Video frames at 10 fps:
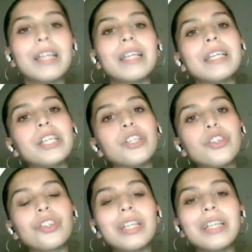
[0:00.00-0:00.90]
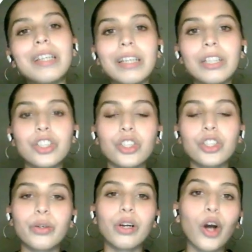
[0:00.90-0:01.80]
then it usually links
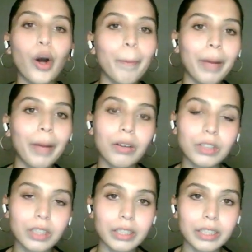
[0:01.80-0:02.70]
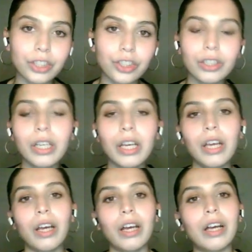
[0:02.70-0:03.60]
to a compound condition,
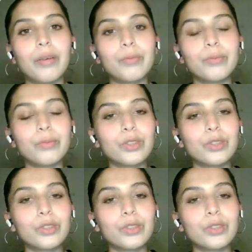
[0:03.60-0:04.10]
some